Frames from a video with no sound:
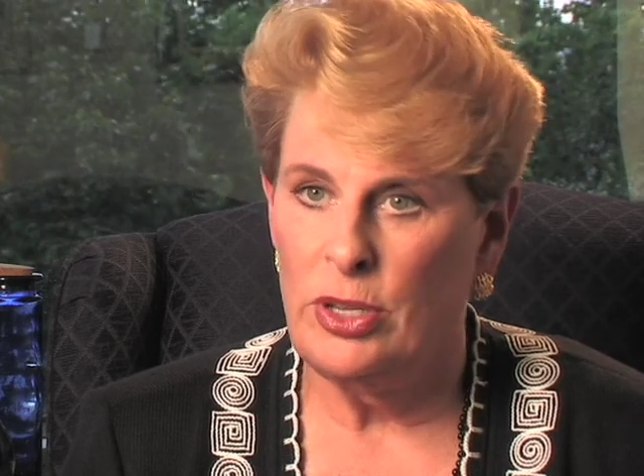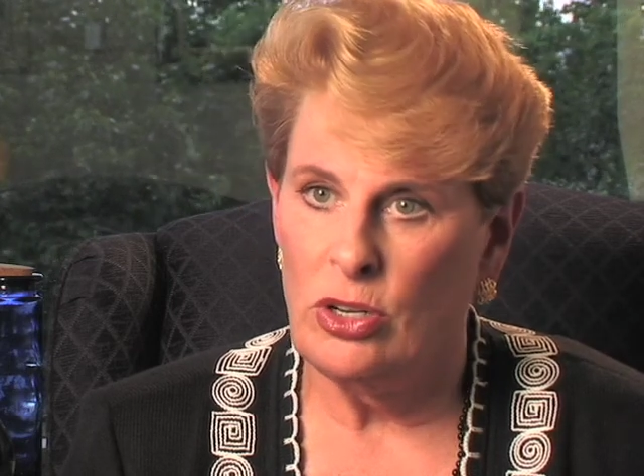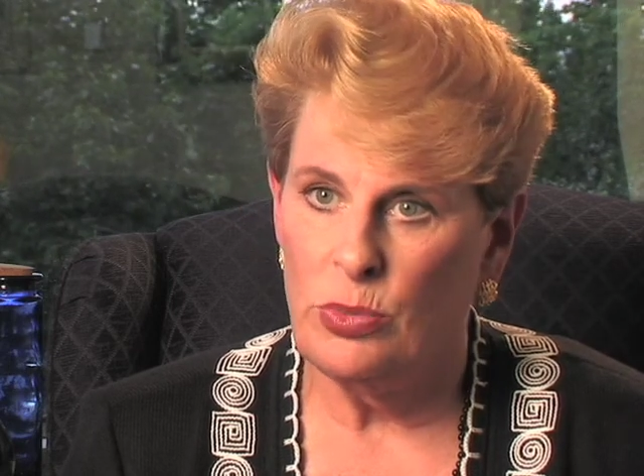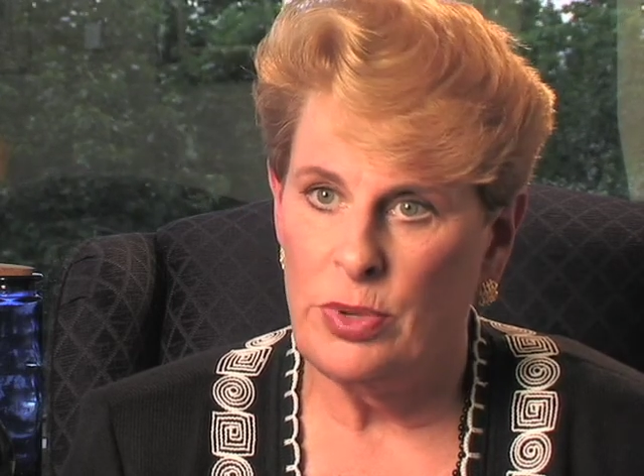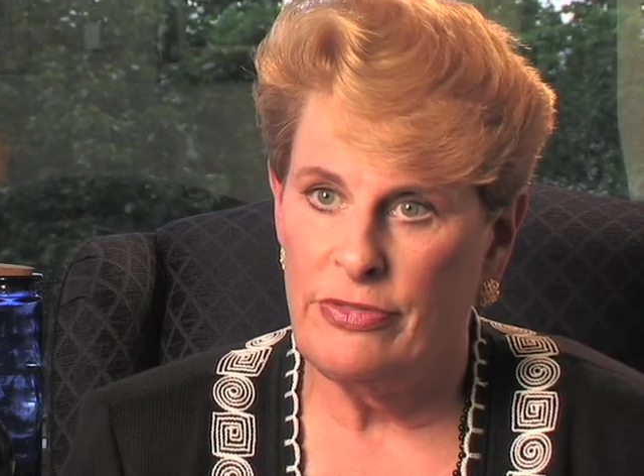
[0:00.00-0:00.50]
are
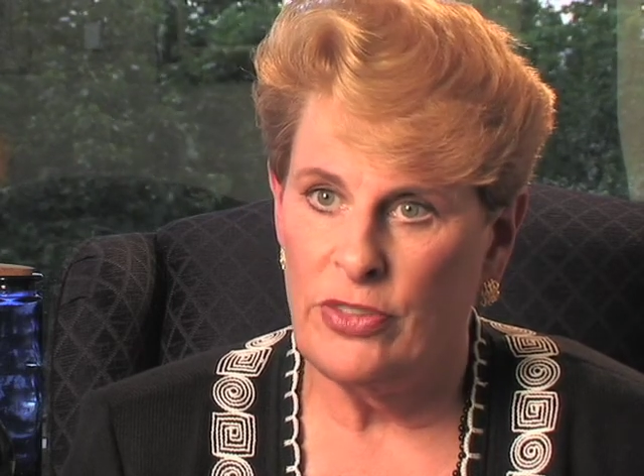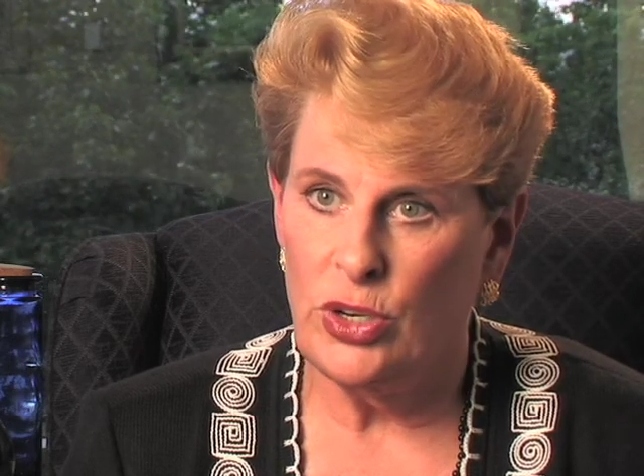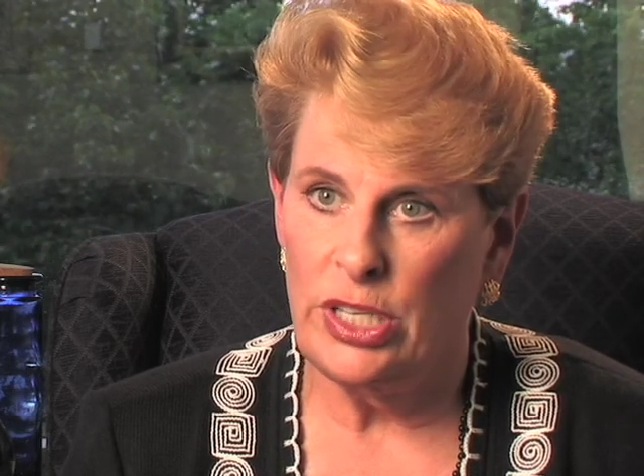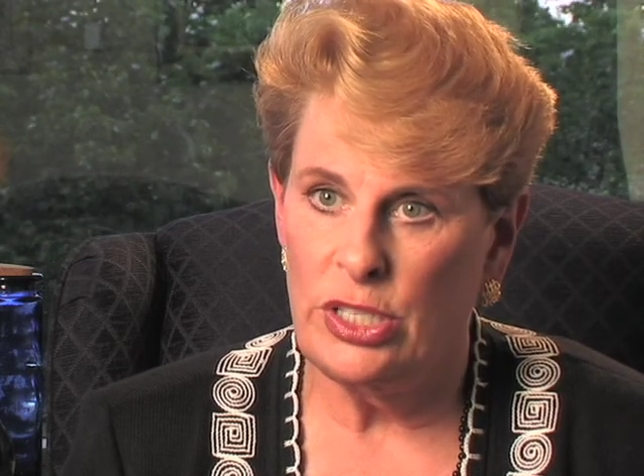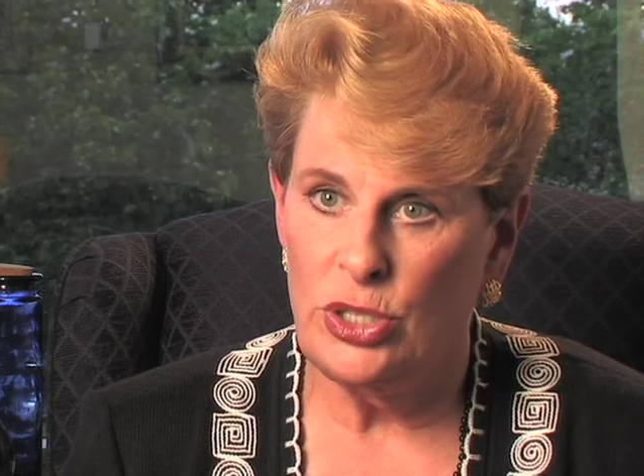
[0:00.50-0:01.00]

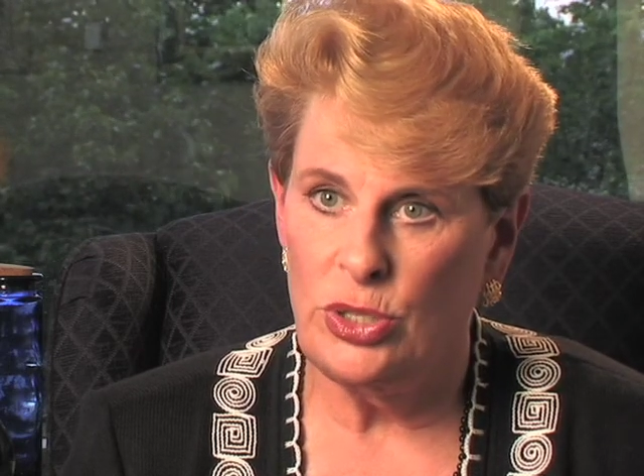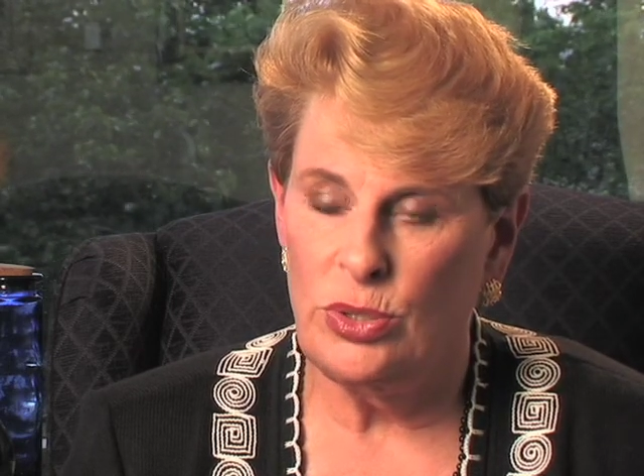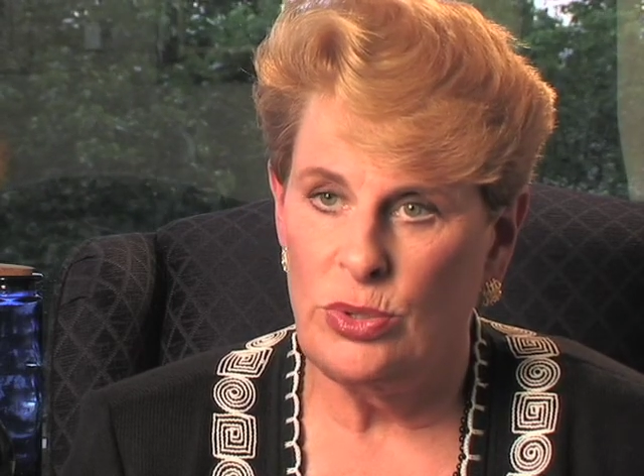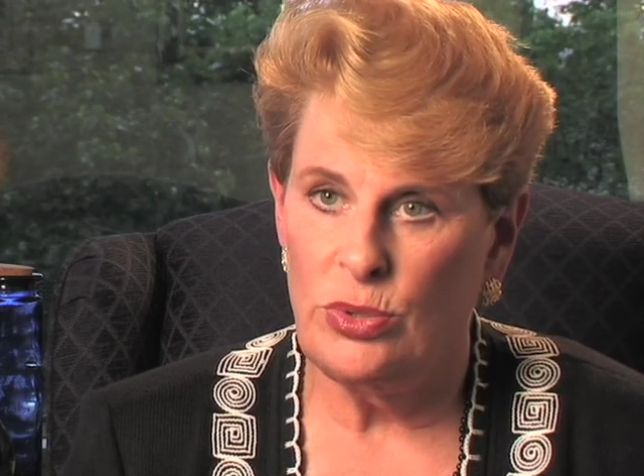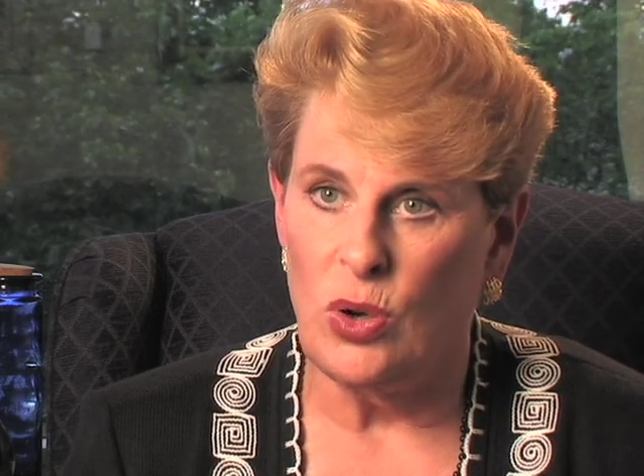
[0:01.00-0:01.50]
referring
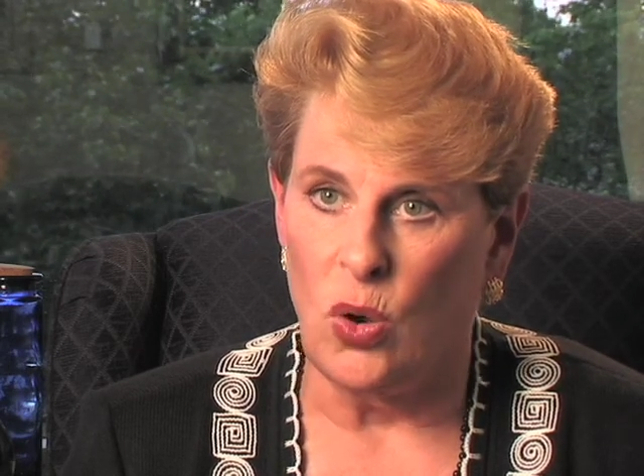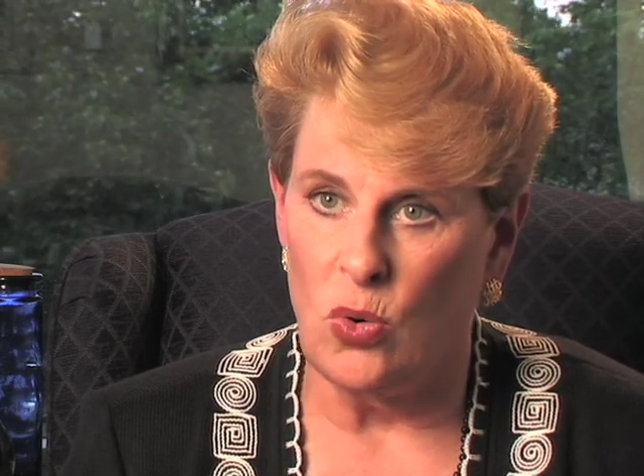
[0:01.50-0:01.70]
to